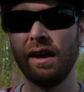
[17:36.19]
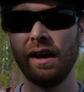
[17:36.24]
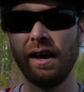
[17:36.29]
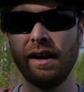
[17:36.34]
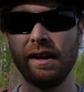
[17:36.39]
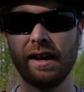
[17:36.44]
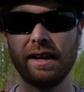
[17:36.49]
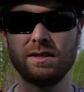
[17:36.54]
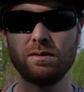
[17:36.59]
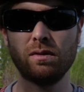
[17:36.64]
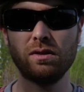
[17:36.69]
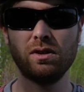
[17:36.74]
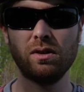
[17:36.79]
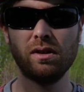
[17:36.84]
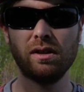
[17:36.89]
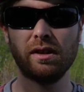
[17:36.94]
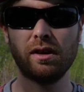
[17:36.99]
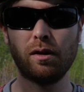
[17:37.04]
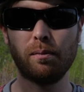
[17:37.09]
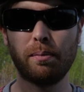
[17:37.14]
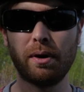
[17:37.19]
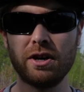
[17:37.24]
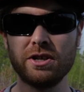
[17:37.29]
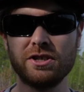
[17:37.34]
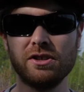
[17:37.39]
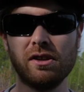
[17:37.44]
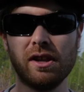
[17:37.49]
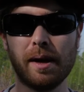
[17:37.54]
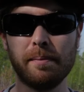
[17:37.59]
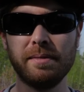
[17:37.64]
And I guess we'll do a little
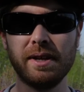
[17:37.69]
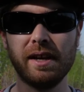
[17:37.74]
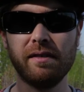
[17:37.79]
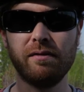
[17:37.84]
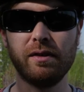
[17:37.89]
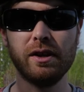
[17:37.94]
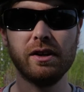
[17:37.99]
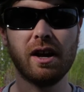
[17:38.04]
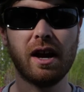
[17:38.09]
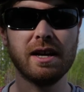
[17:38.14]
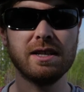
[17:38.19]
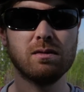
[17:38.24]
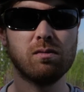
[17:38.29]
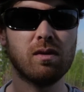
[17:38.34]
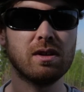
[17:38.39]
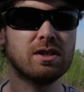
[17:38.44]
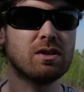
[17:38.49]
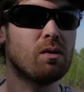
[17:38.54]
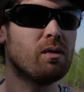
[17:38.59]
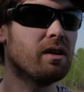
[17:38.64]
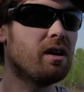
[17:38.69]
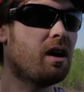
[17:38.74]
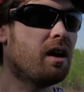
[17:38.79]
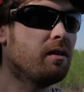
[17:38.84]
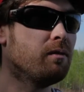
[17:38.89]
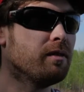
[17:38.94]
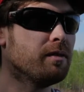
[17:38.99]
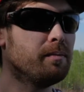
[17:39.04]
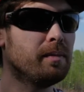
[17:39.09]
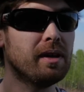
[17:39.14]
personal update for you guys, what's going
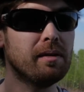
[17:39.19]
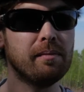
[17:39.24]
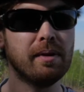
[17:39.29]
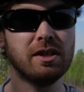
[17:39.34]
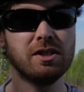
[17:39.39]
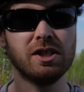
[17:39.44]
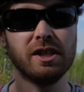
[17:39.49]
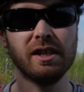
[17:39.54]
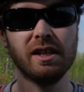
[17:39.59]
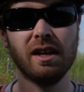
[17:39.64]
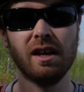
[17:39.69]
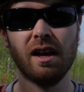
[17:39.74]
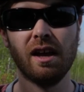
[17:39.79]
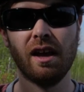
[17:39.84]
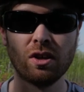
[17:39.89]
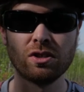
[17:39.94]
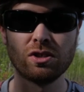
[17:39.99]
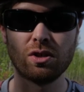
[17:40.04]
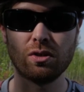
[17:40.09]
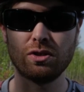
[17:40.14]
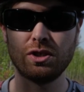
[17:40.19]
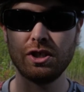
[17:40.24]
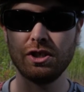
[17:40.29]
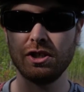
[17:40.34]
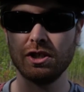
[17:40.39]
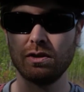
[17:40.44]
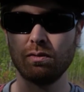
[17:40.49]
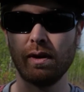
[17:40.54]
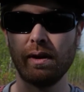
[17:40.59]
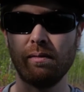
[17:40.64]
on with me and Mitchie. So she
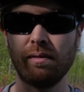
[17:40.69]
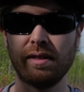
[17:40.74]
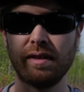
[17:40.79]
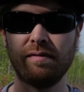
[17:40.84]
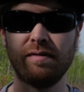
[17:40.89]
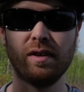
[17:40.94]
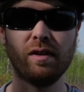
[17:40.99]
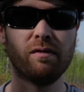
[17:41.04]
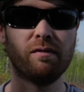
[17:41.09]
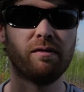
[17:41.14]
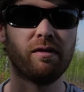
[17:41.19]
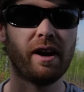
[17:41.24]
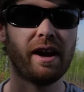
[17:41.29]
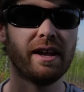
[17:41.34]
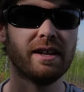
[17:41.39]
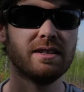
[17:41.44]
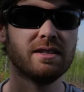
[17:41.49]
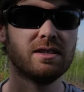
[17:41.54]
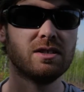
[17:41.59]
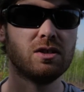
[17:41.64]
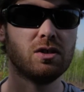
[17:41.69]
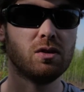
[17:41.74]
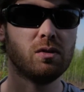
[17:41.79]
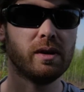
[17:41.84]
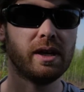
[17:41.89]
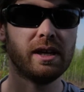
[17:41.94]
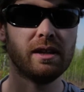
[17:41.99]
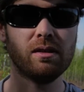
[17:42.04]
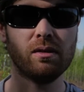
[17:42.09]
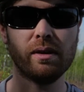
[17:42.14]
just went with a few friends to
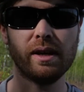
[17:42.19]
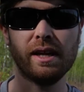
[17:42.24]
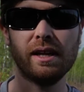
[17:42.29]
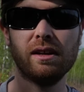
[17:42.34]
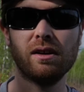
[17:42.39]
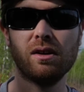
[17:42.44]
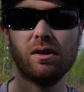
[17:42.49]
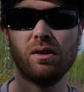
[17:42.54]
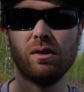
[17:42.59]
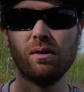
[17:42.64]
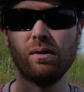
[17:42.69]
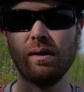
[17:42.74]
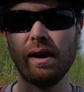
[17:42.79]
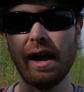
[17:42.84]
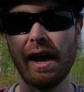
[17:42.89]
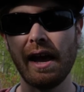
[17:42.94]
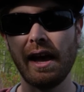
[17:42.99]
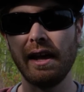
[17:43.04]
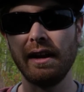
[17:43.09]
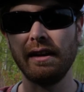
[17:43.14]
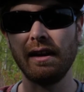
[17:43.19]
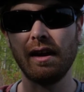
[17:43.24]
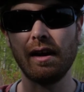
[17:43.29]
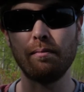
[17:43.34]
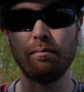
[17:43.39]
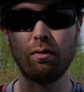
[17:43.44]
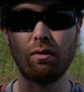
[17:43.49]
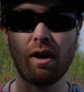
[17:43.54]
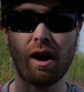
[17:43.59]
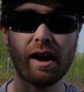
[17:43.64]
Iloilo and
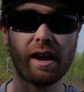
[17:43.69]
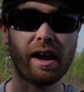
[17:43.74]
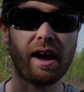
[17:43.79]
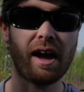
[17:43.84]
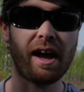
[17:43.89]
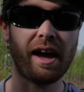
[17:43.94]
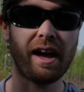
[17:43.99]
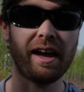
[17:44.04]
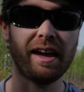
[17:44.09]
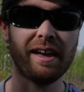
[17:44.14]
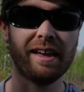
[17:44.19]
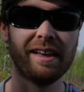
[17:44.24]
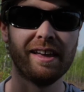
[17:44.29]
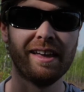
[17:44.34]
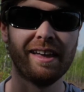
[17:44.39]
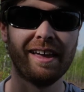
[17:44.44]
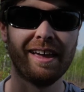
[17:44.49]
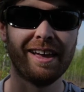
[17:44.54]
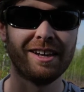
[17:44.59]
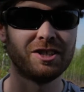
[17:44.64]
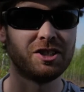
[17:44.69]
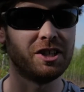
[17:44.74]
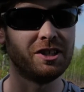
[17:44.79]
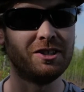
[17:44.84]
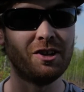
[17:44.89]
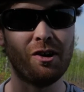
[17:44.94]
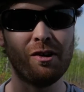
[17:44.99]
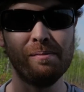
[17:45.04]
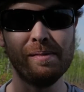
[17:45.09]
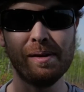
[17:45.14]
Boracay. She
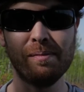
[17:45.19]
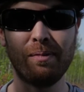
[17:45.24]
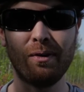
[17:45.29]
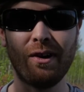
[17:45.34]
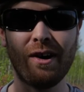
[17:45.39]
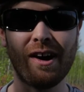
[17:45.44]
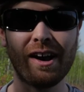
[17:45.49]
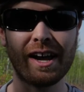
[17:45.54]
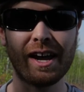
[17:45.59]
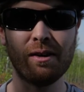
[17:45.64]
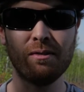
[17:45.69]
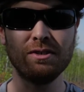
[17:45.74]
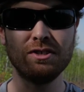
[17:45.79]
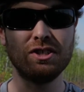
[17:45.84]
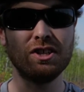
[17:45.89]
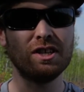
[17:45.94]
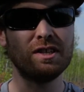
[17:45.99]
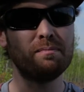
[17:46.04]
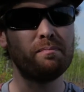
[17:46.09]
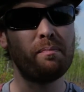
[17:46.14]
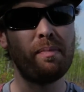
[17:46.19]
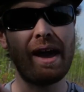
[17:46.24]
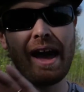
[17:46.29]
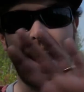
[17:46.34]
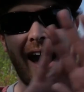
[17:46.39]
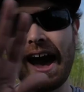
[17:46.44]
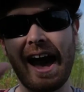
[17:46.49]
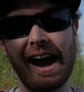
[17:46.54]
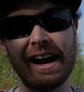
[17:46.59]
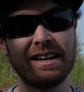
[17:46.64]
told me Boracay was just
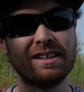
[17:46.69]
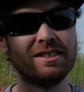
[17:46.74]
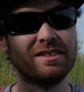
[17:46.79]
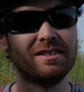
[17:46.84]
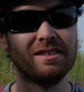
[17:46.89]
packed.